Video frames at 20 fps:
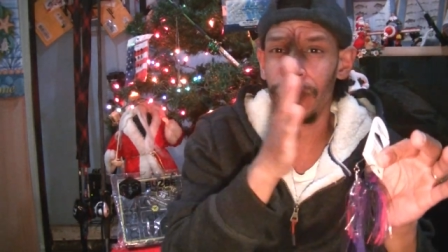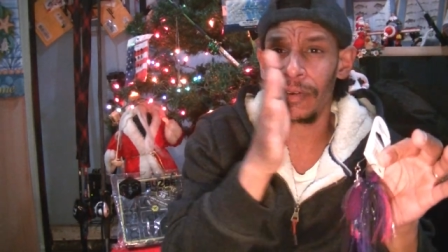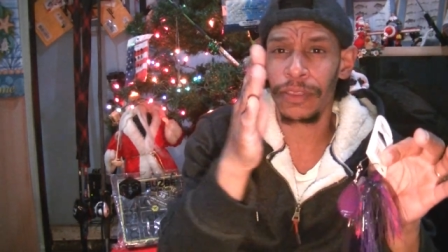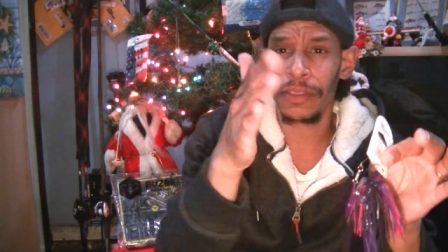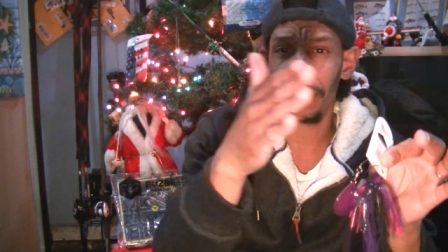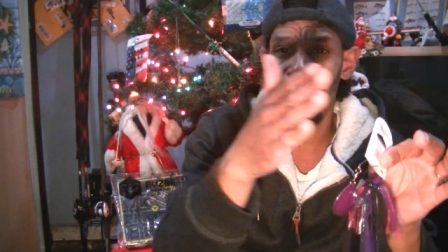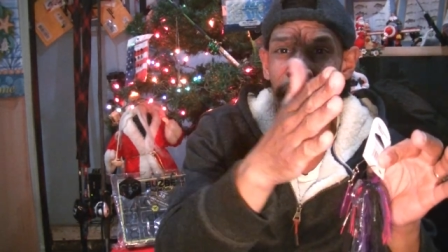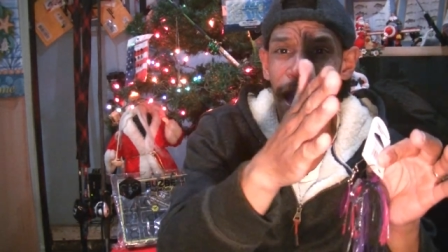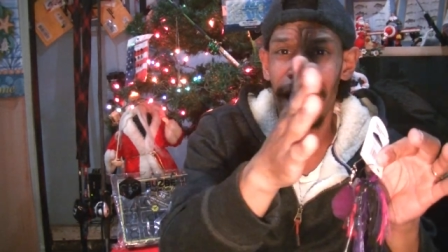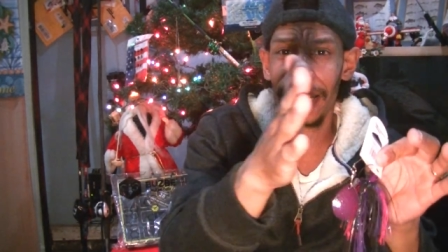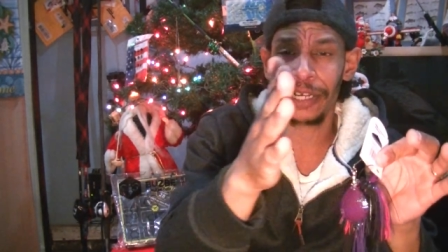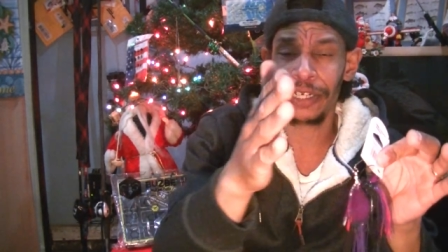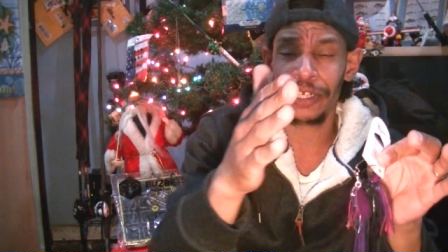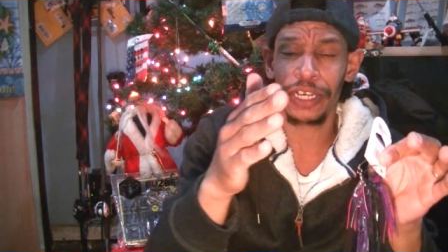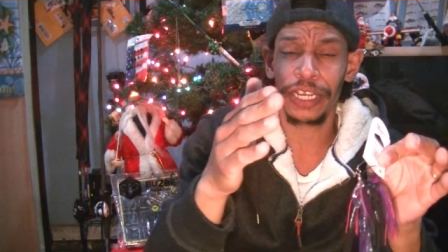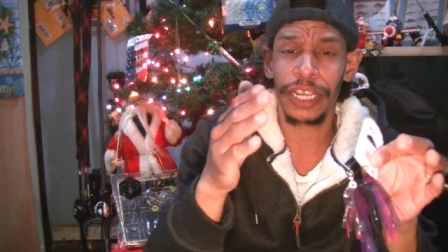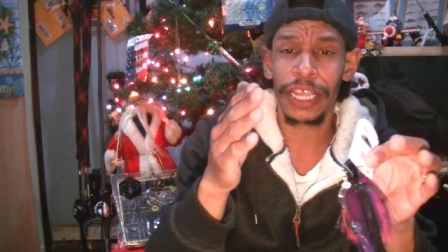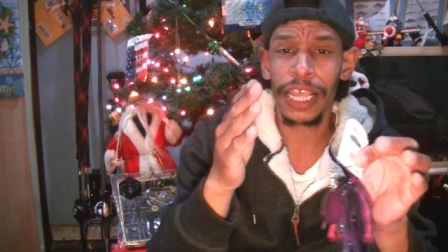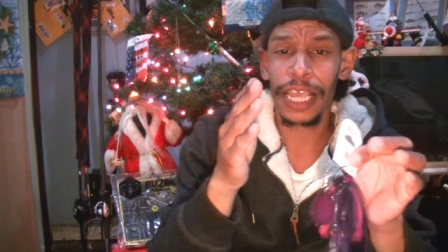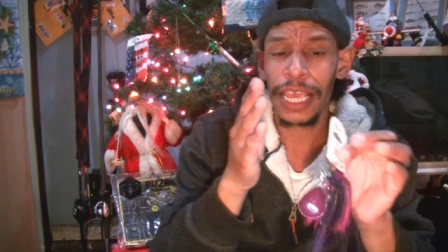on the
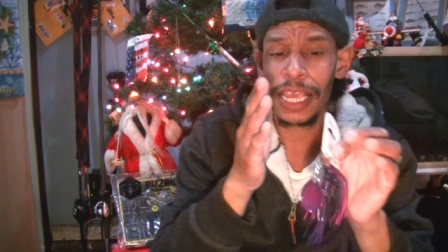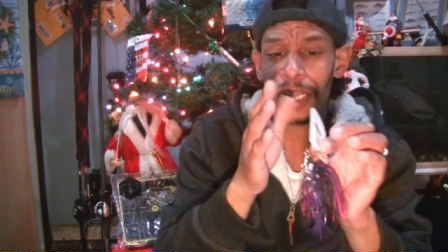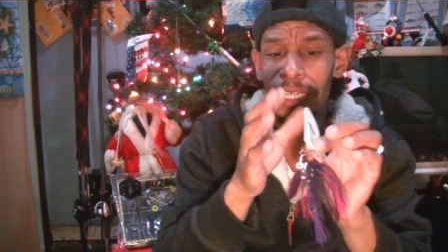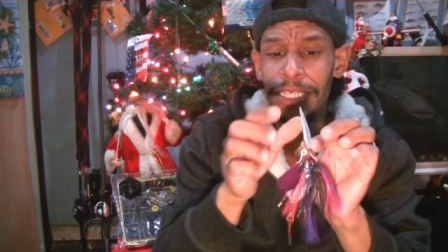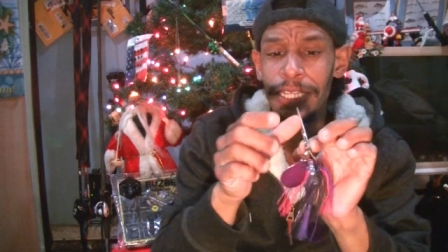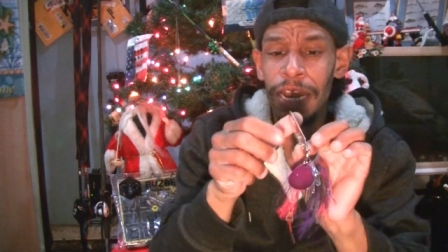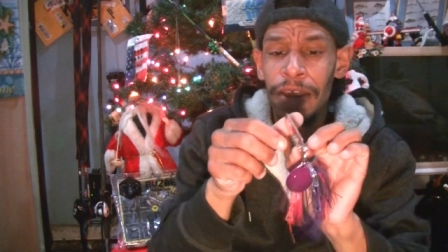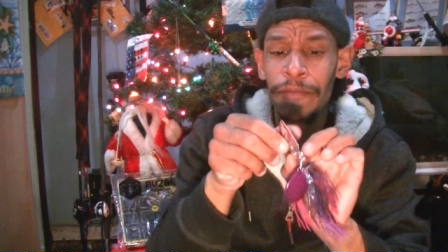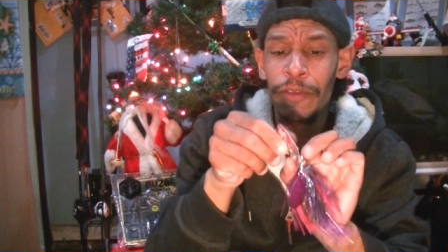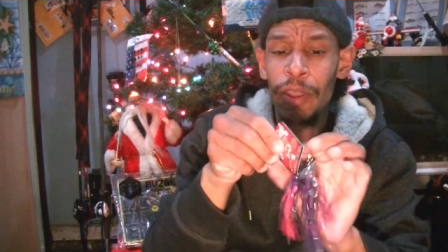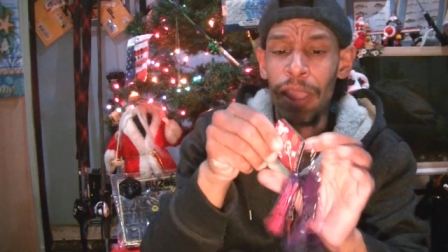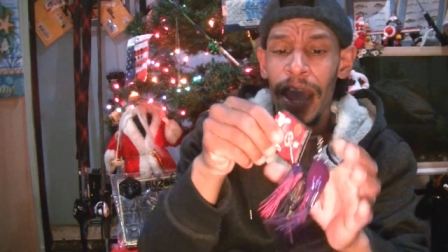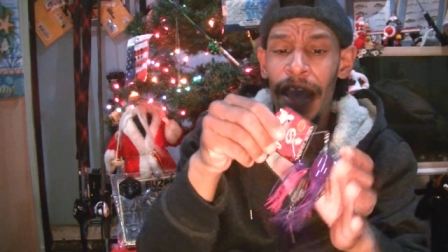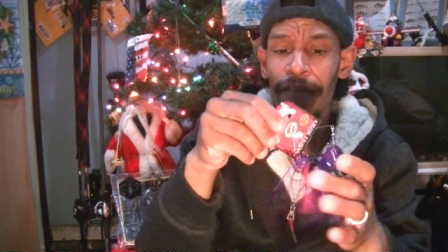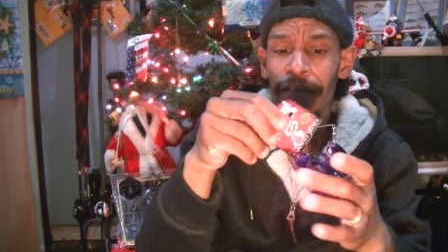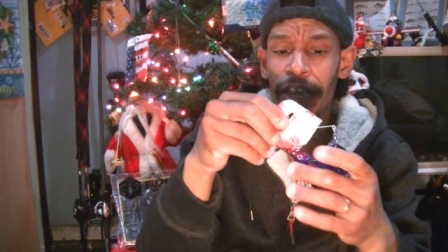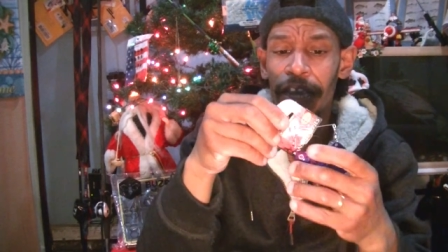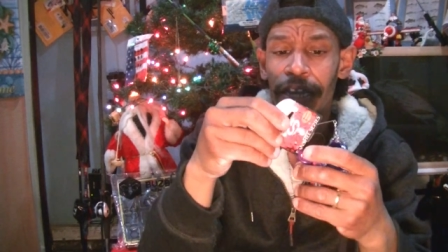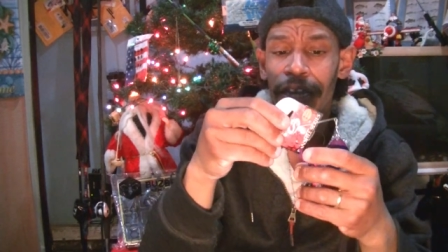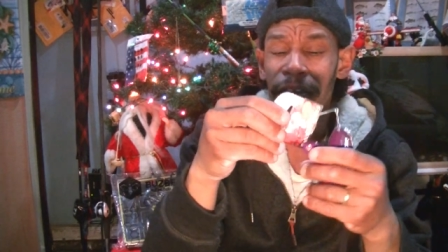packaging, instead of you having a